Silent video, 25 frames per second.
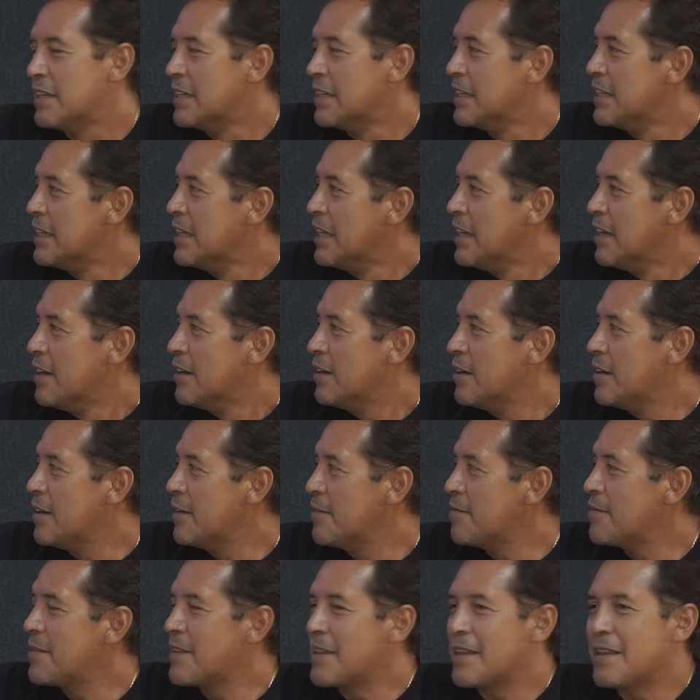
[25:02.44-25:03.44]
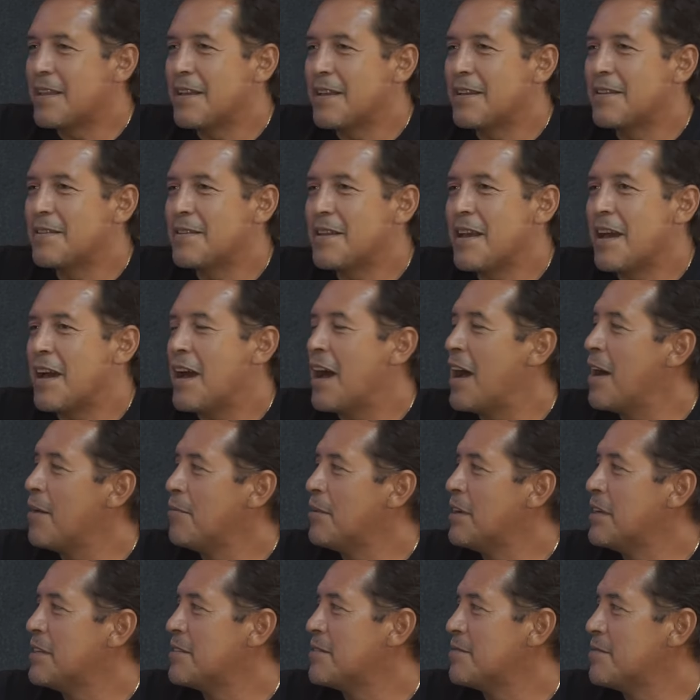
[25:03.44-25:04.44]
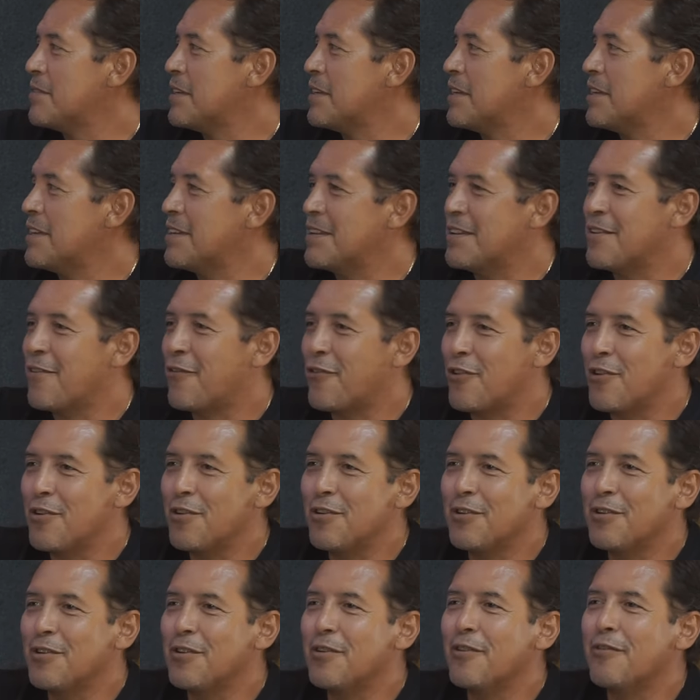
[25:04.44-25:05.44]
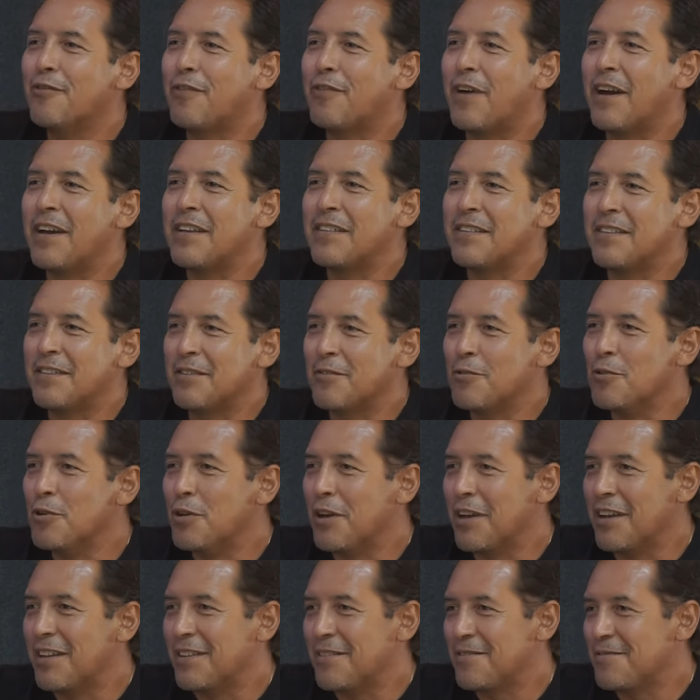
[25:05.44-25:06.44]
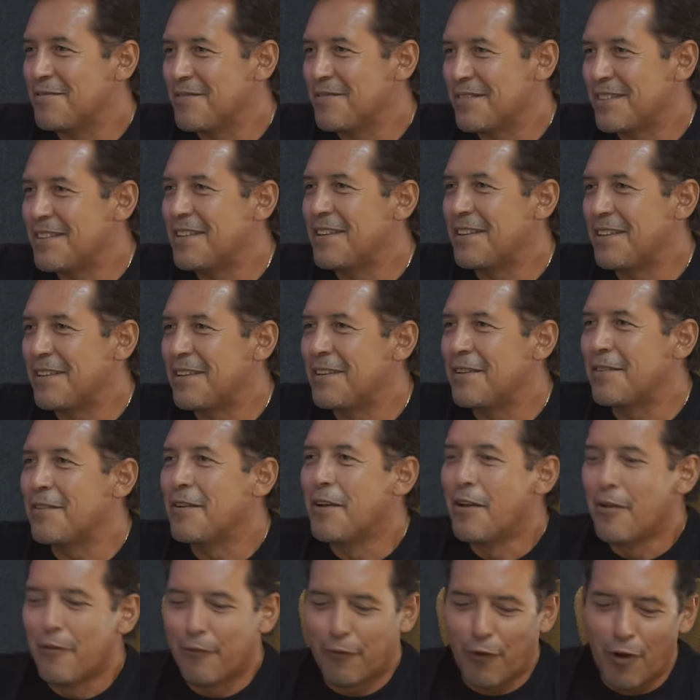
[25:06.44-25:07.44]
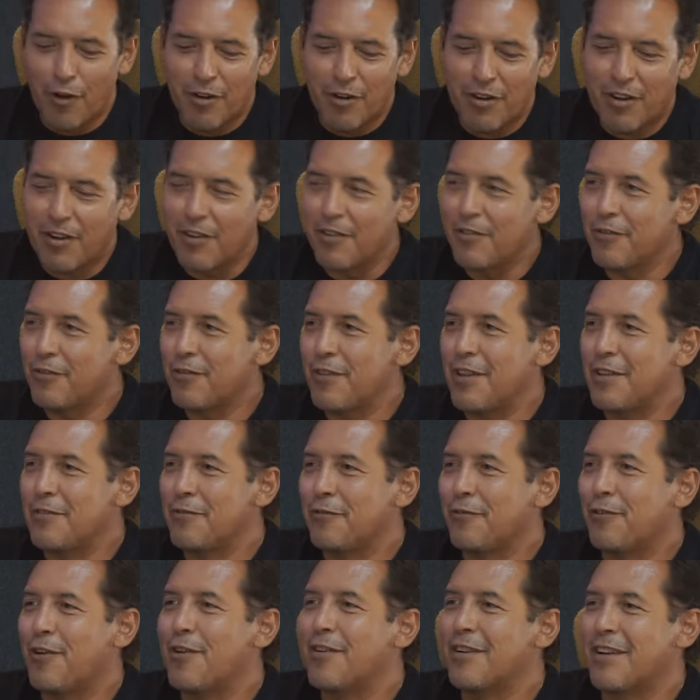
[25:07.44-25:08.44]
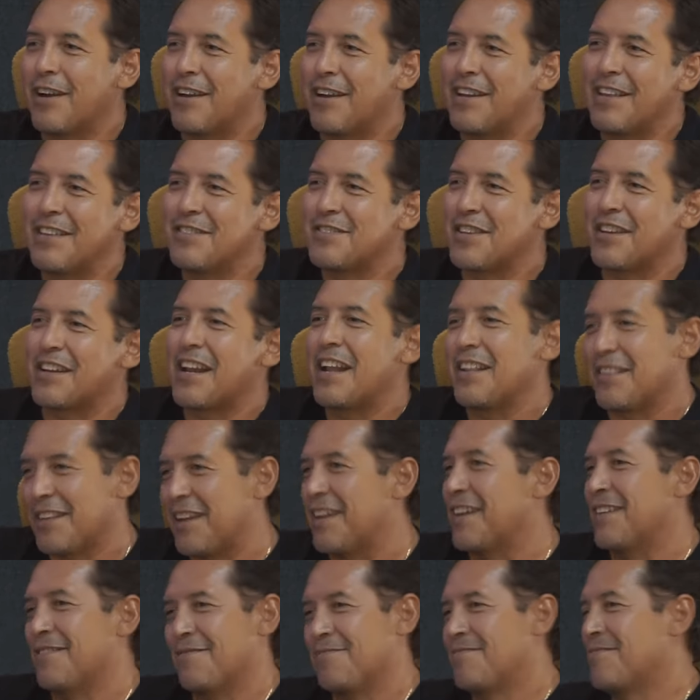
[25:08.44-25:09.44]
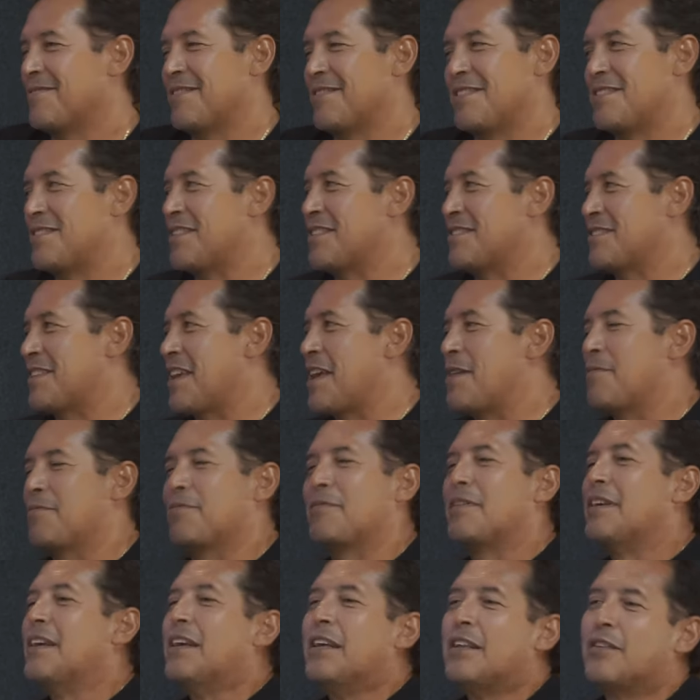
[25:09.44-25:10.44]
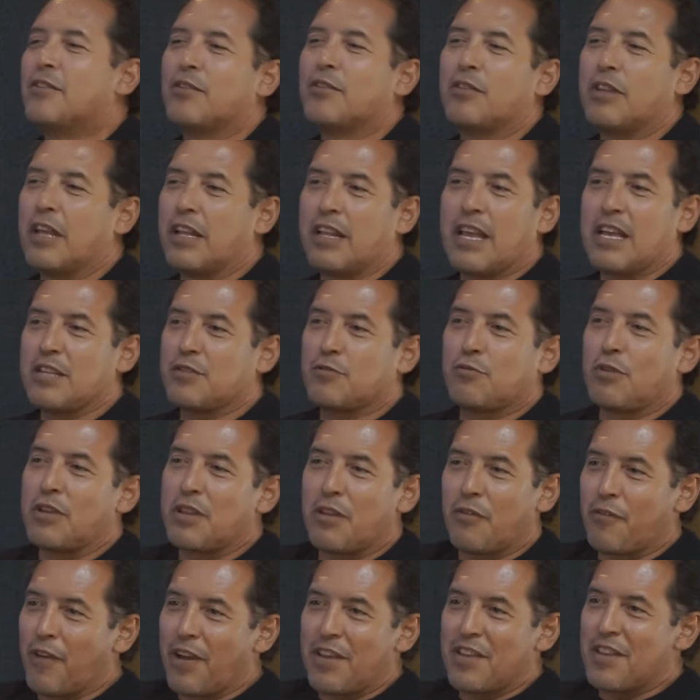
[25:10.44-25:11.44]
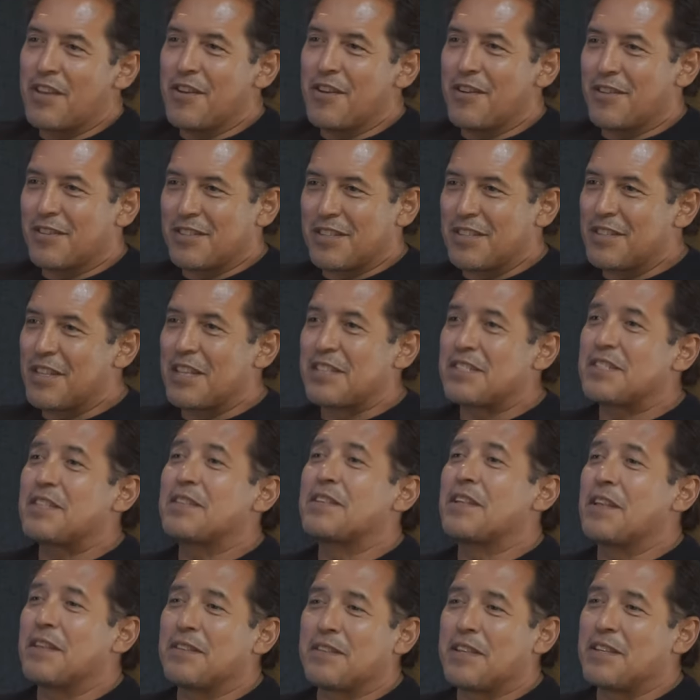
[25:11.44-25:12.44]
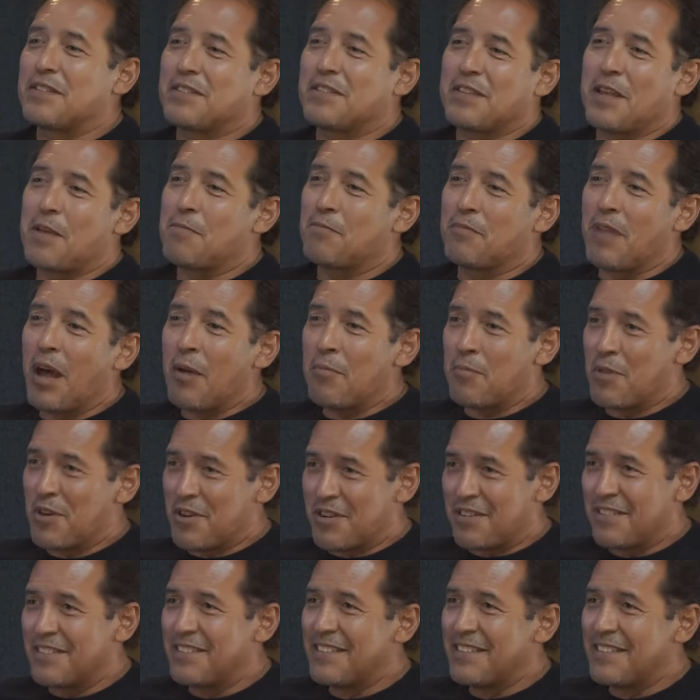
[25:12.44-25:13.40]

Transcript: so they can find you on Instagram or the website. But if you find in Google, phone Karin Sierralta is the same to the last 25 years. Okay. The same number.